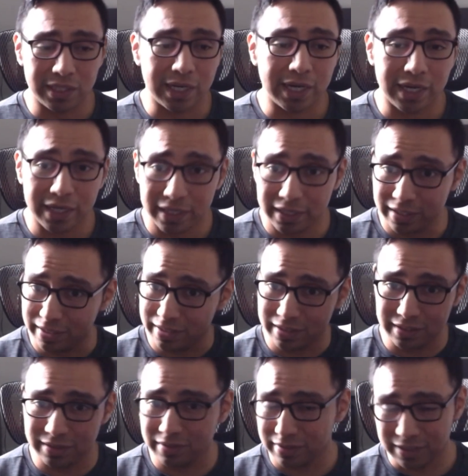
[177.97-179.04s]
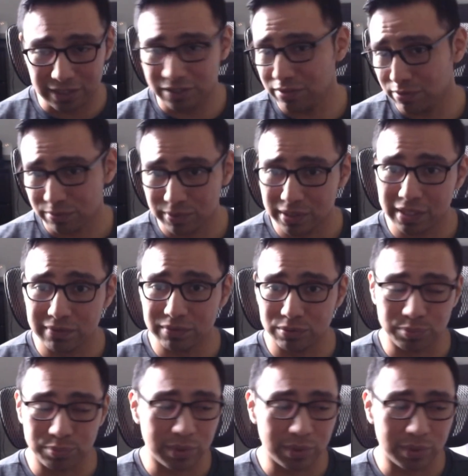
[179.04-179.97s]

high, that you don't really have to